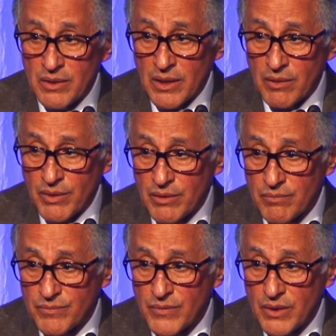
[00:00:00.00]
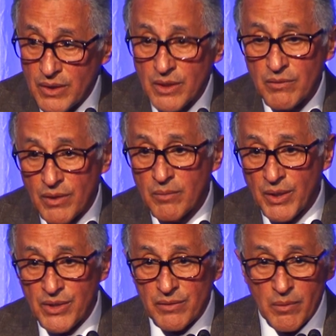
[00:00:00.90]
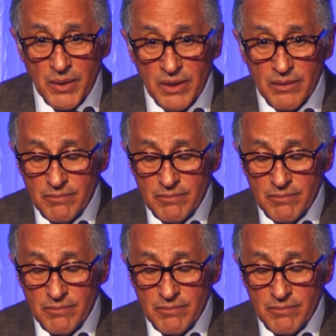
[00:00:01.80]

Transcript: than ever. Thank you very much, everybody.